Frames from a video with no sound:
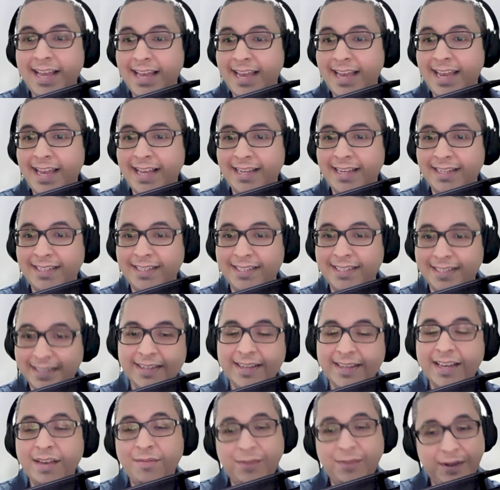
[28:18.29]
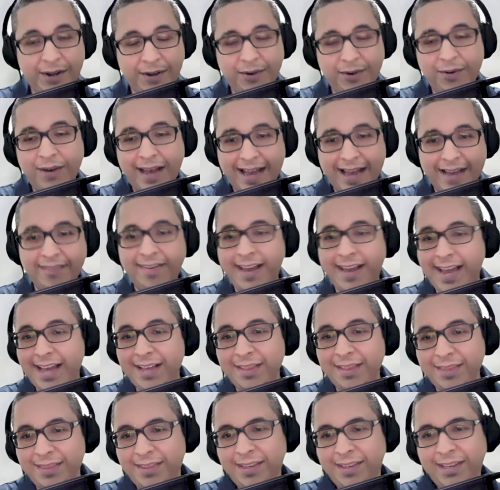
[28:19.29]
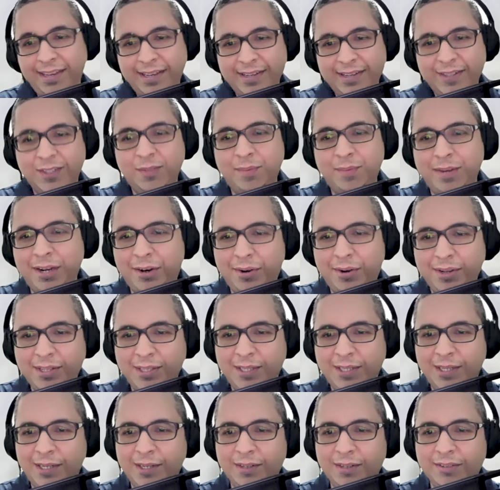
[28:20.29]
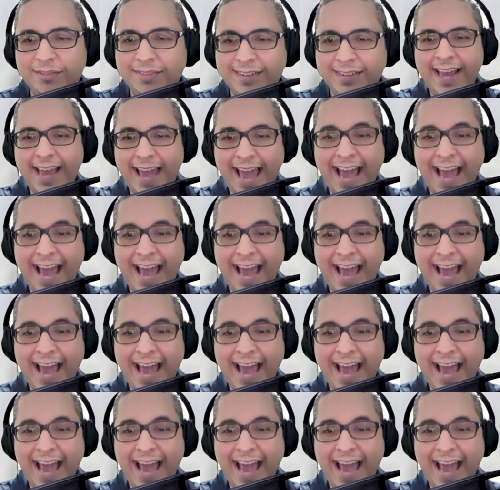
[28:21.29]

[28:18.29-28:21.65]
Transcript: And if you have had the experience of